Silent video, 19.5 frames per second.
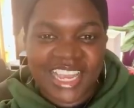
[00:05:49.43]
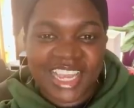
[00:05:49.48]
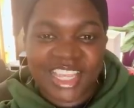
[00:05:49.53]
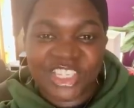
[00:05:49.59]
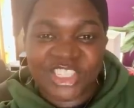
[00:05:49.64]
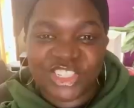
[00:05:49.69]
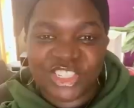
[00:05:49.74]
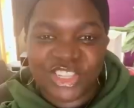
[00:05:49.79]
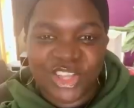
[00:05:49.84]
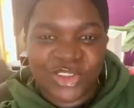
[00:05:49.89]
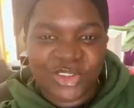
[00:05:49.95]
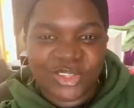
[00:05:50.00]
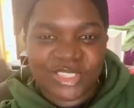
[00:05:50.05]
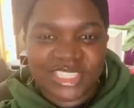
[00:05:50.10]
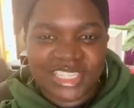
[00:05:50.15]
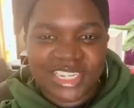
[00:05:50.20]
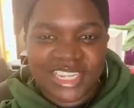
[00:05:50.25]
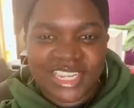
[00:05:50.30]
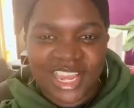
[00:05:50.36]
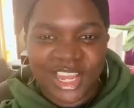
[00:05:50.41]
It's your local
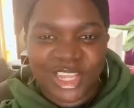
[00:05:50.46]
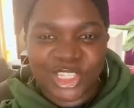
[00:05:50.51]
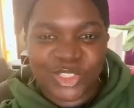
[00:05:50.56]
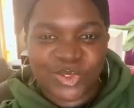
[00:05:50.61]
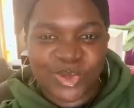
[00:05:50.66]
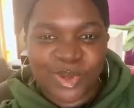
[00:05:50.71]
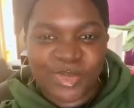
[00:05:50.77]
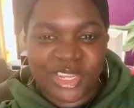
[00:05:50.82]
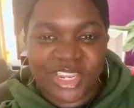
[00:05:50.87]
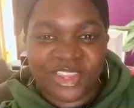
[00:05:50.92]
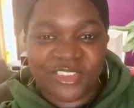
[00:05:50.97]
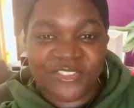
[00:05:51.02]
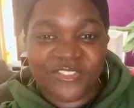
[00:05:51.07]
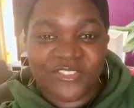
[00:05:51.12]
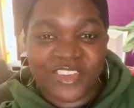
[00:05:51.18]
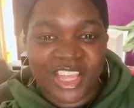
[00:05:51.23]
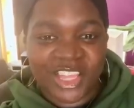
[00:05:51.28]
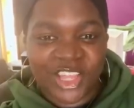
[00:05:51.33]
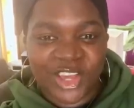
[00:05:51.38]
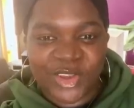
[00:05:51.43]
city councilwoman and
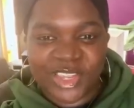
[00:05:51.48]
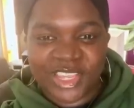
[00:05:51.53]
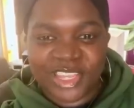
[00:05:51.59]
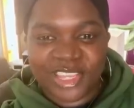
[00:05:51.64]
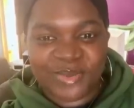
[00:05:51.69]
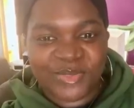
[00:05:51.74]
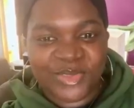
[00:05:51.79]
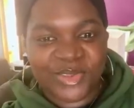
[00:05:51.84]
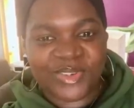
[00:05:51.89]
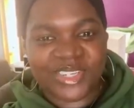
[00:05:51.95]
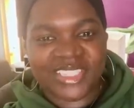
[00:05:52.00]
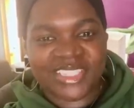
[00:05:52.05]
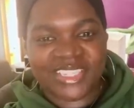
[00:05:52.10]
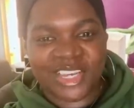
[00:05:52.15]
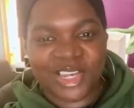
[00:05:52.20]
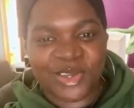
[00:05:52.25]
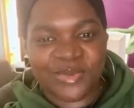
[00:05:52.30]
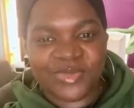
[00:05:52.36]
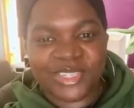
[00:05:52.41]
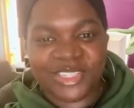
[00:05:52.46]
fellow EMU
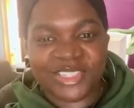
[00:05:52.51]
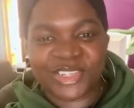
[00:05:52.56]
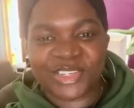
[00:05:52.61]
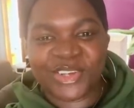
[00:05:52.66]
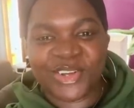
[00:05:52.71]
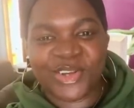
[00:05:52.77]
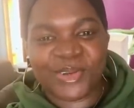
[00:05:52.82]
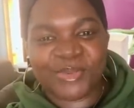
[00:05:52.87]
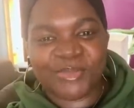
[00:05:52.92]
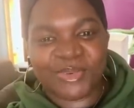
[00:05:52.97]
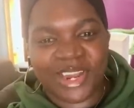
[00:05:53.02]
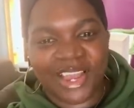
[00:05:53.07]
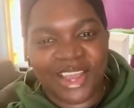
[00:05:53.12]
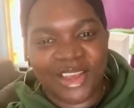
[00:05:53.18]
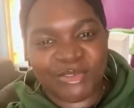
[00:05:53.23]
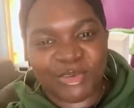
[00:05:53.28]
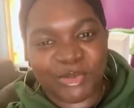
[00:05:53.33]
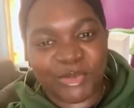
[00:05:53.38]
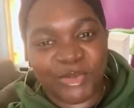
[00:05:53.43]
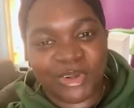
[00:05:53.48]
alum, Nicole
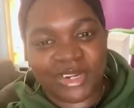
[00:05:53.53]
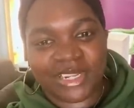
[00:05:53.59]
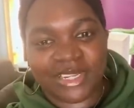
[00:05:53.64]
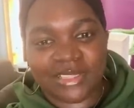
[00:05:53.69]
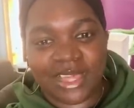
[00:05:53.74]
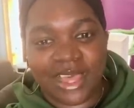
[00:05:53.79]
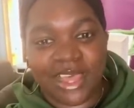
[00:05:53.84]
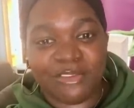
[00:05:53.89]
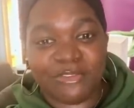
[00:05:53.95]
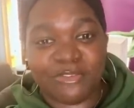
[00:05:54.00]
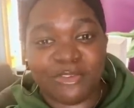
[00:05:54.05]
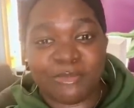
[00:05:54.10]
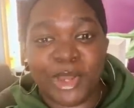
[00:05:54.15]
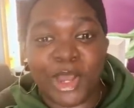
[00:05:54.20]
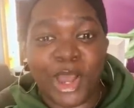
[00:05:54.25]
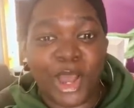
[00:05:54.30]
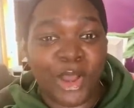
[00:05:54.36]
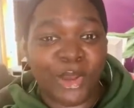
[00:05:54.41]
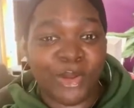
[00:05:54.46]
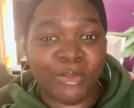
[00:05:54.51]
Brown, reporting live from
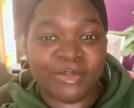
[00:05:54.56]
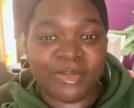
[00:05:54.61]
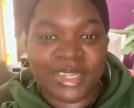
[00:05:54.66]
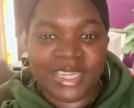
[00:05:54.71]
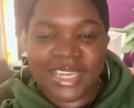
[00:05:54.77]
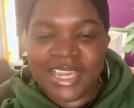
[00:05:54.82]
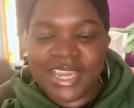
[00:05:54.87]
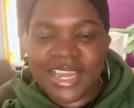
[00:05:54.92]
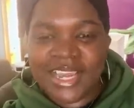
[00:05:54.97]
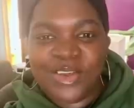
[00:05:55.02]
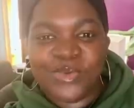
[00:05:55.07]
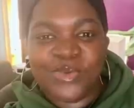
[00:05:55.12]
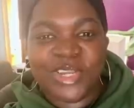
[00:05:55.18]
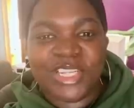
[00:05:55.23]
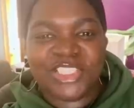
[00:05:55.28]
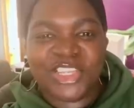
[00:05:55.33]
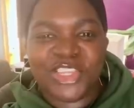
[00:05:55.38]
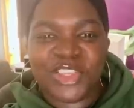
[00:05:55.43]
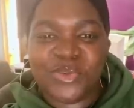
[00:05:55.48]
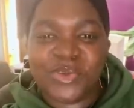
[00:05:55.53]
home,
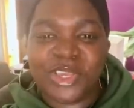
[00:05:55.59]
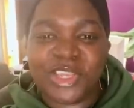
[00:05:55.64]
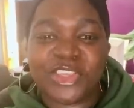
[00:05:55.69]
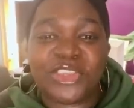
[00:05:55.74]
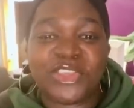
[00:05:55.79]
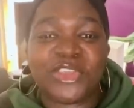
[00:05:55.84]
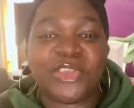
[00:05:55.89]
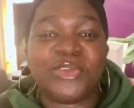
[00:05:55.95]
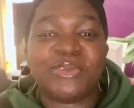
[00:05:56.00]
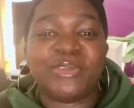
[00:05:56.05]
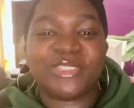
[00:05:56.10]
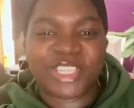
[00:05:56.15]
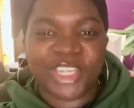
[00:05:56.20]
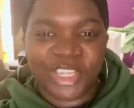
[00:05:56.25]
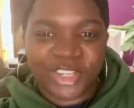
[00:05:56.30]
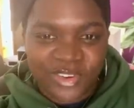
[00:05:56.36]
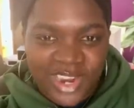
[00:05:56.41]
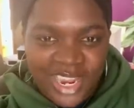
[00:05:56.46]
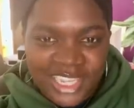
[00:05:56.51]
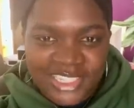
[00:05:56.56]
wishing you a huge
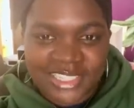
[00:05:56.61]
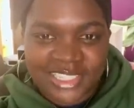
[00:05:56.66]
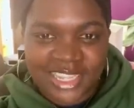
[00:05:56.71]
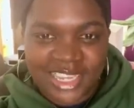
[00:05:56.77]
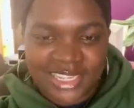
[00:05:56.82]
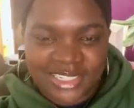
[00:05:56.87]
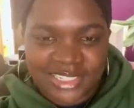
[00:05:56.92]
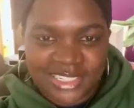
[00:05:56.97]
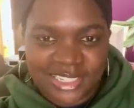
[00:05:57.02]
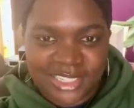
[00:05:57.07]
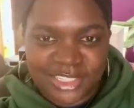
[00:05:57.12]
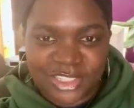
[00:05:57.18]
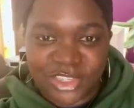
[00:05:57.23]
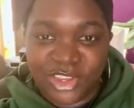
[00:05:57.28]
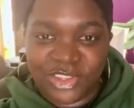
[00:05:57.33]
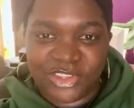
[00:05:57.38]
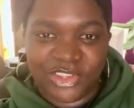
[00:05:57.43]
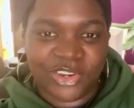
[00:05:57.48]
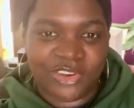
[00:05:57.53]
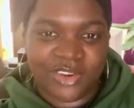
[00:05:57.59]
congratulations
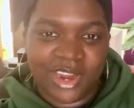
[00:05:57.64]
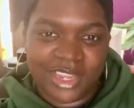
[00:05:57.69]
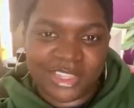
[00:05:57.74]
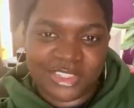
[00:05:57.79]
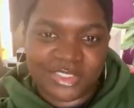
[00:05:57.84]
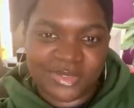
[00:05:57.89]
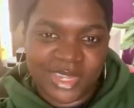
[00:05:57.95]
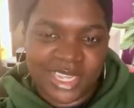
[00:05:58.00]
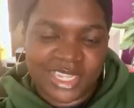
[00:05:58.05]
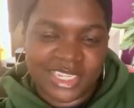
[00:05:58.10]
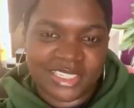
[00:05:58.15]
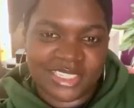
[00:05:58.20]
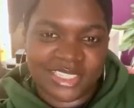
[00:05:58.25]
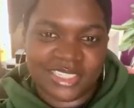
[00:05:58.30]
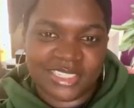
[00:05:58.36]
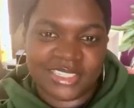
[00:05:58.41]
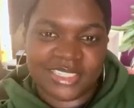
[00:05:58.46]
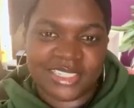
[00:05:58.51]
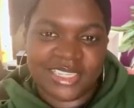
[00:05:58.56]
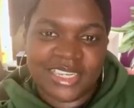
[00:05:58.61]
on your
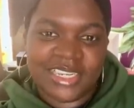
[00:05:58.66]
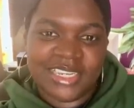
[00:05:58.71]
graduation.